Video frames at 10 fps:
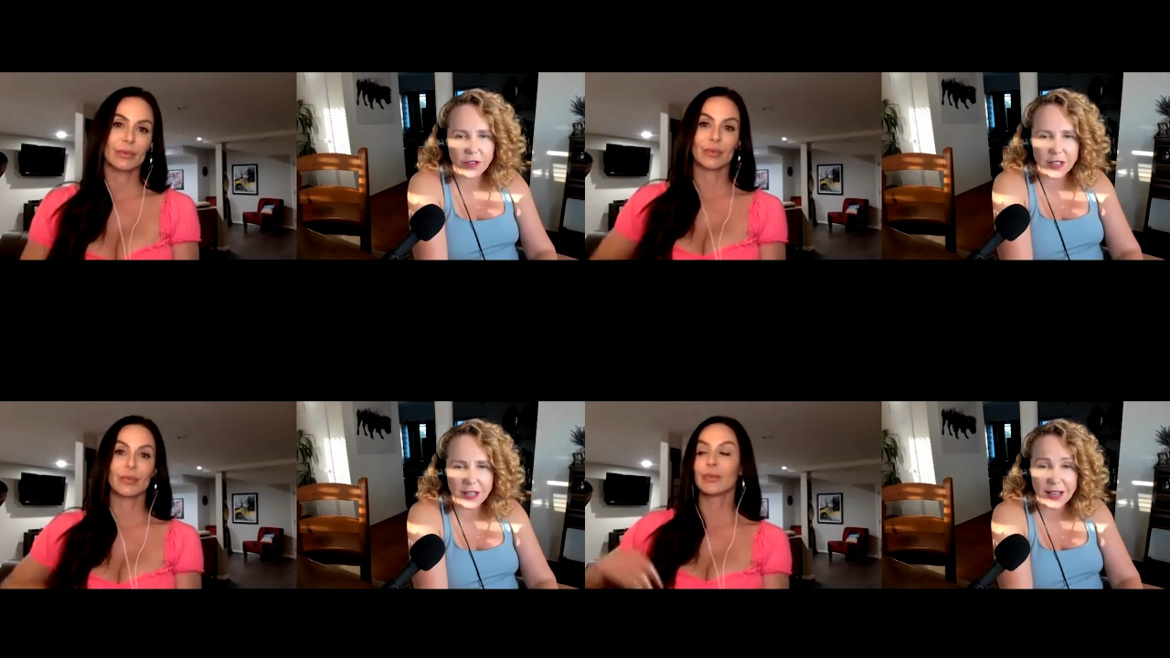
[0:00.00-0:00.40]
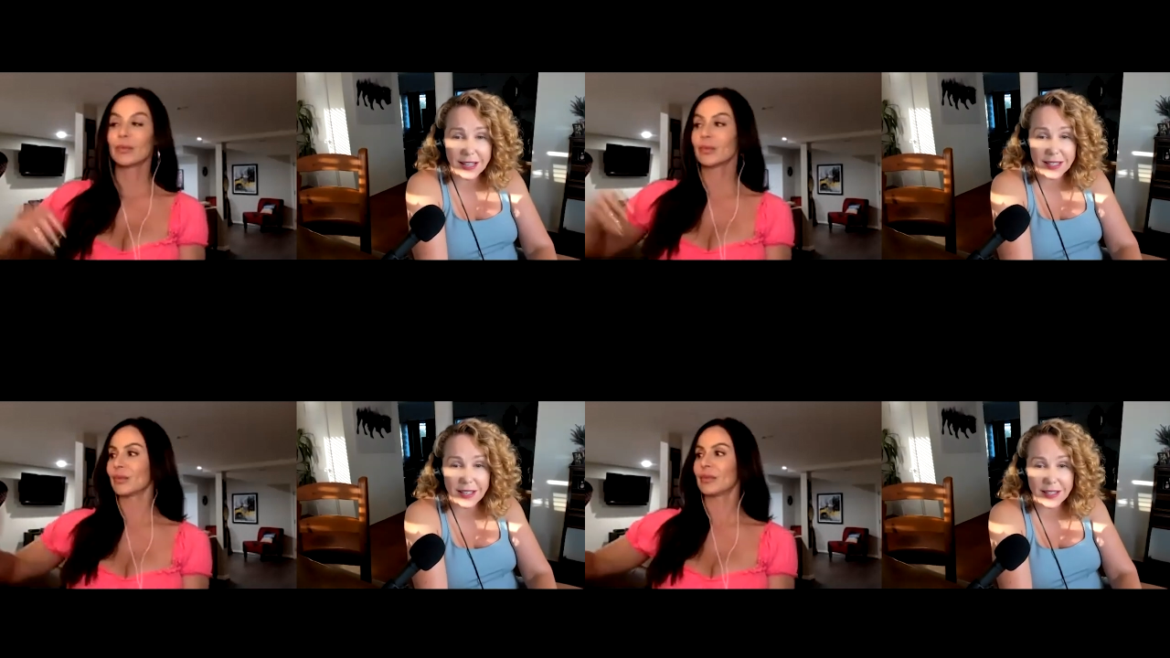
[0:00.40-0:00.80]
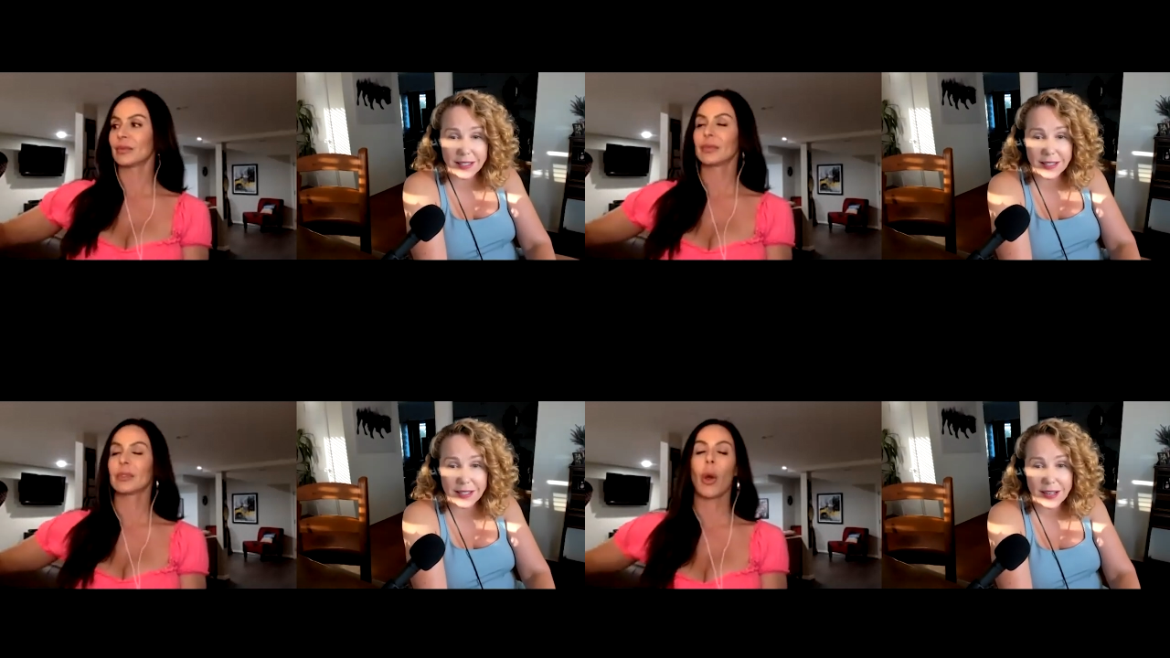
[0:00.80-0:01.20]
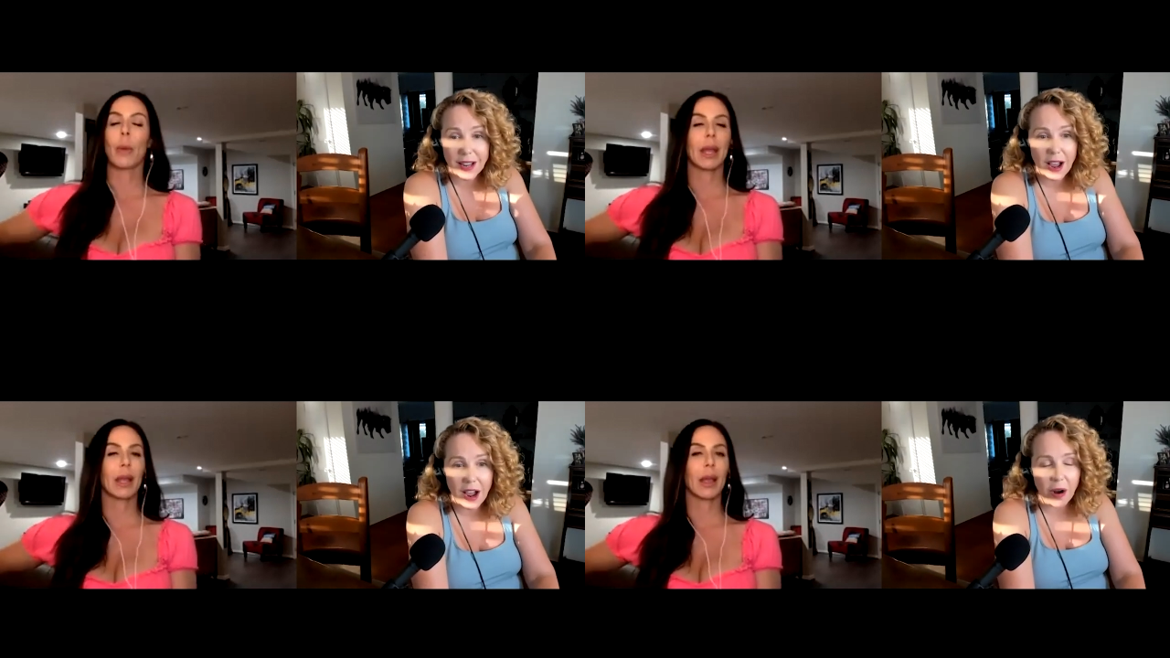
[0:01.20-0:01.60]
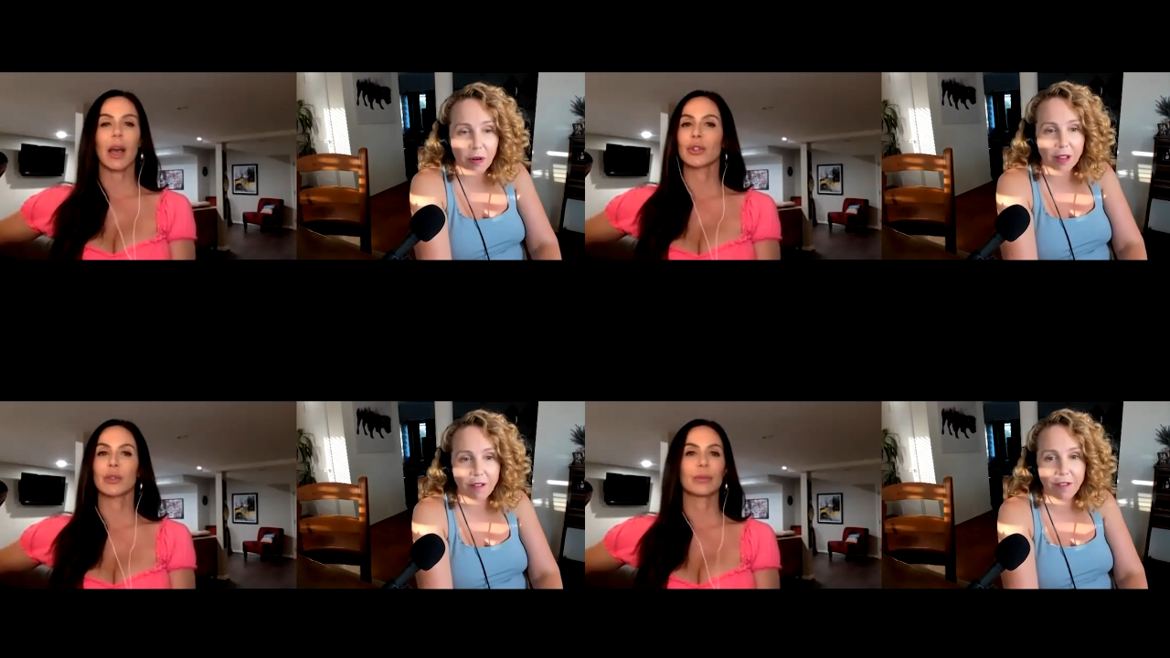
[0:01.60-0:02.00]
Speaker 1: phones didn't exist. I
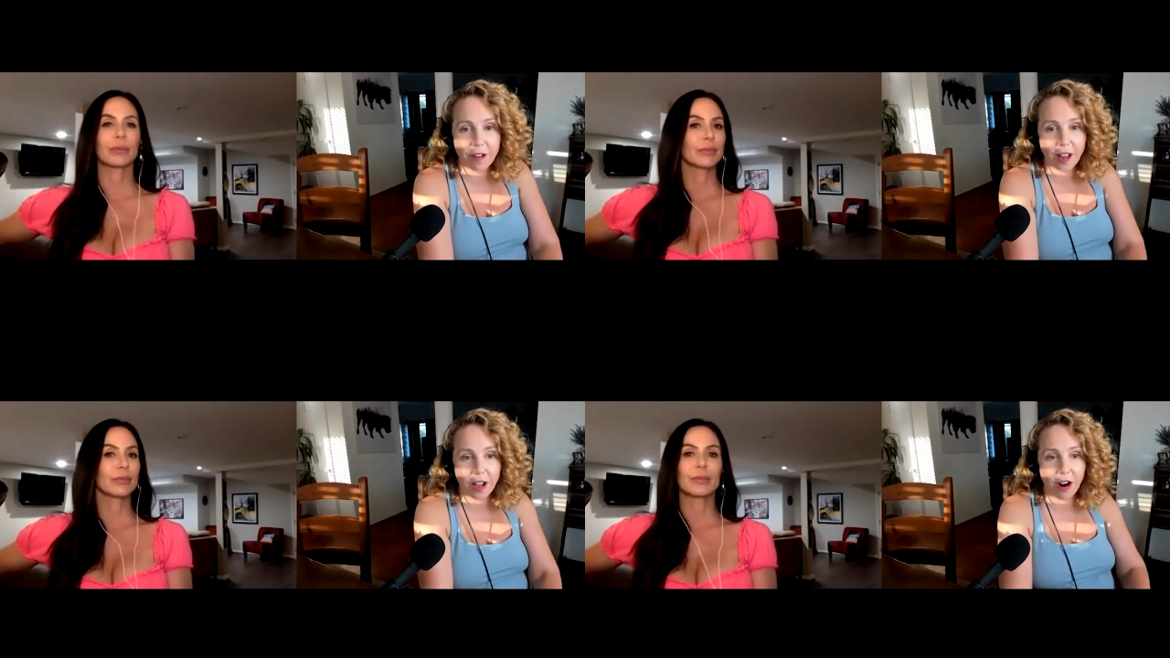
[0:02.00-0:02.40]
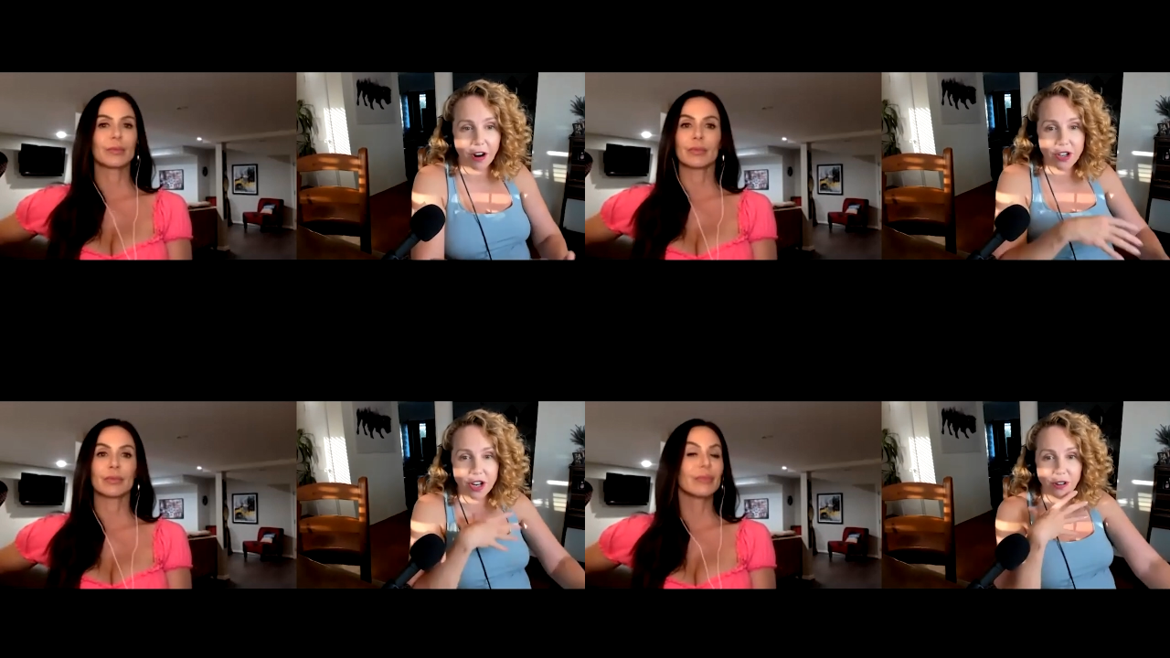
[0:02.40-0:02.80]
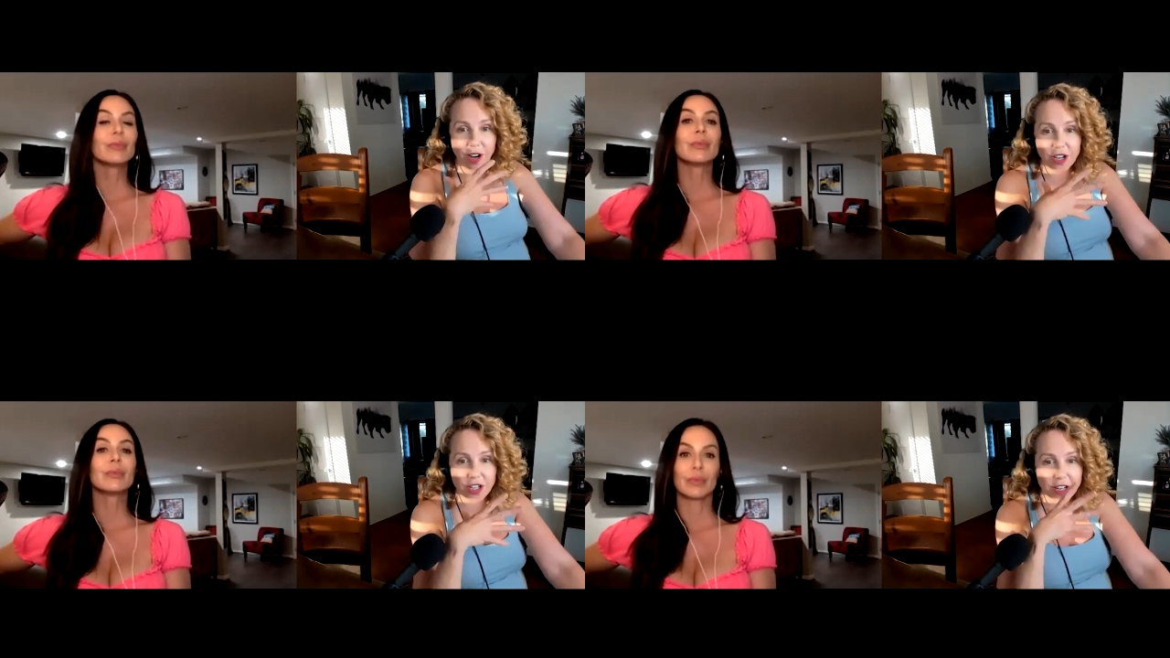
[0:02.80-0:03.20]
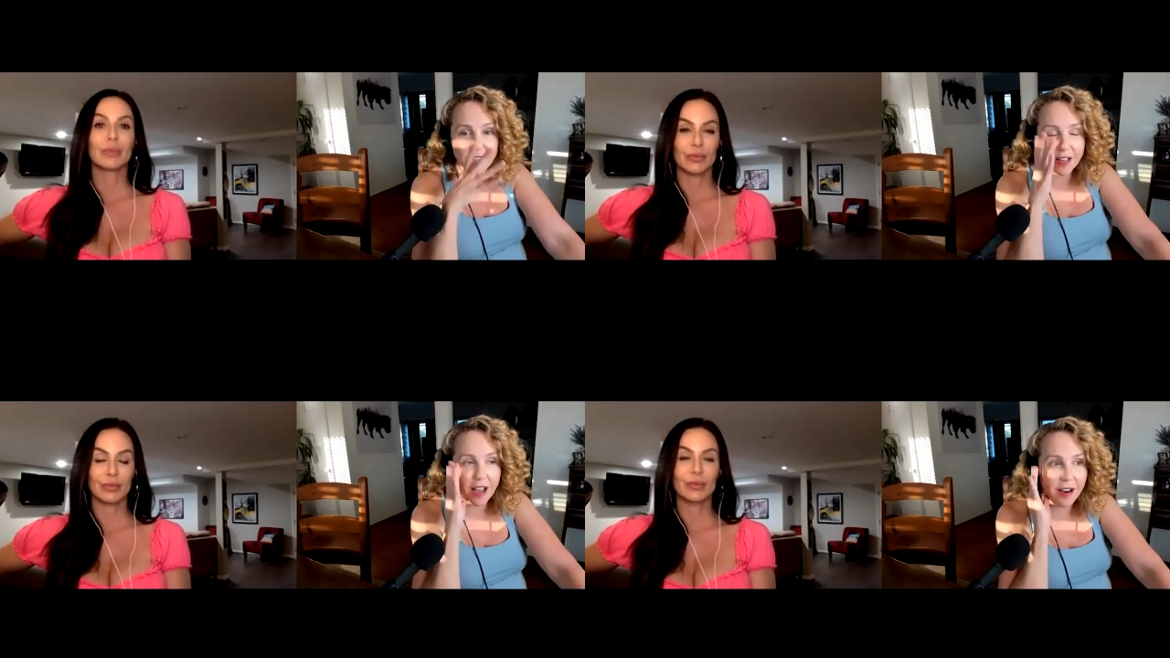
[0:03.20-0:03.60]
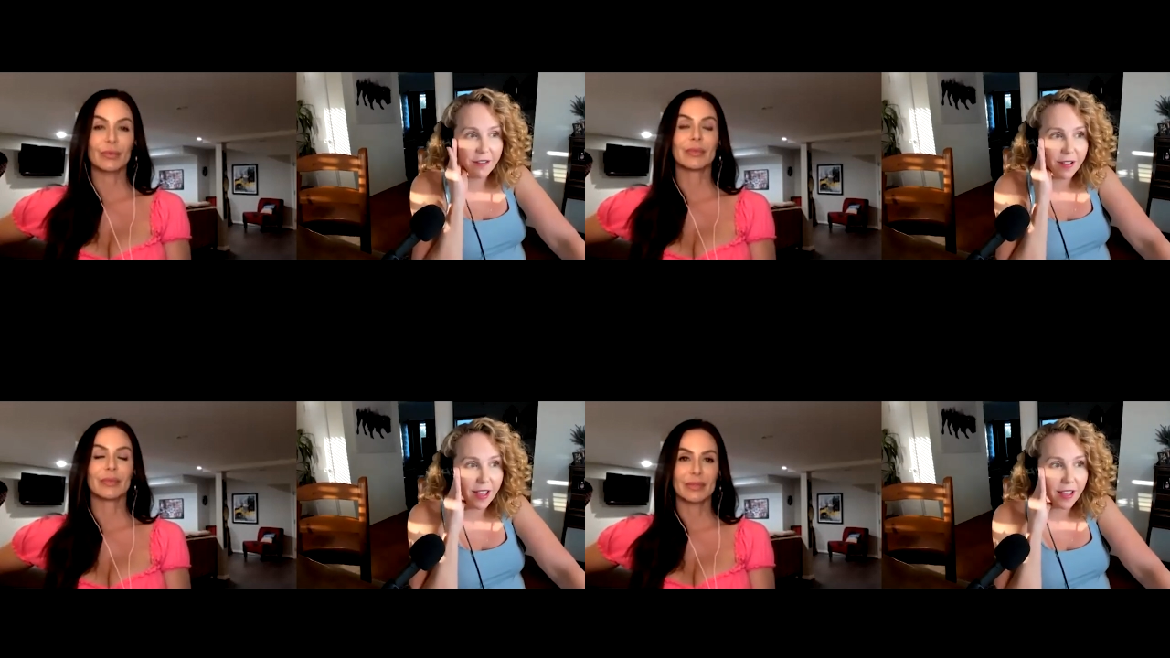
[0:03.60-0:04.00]
really feel like our generation is kind
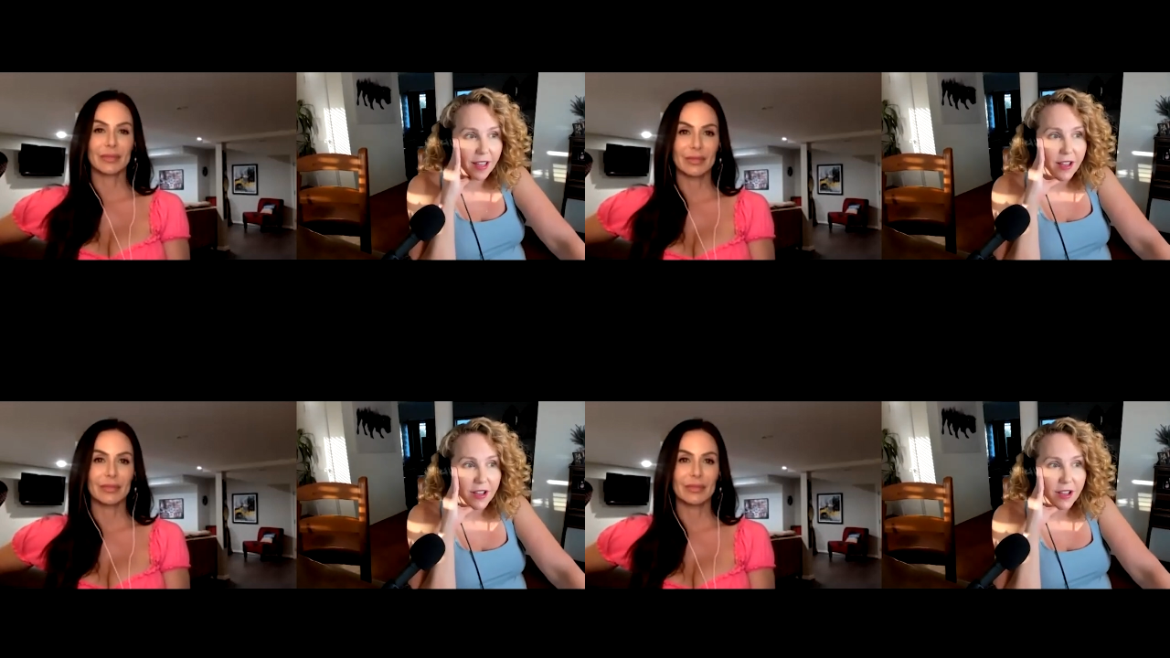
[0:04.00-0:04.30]
of like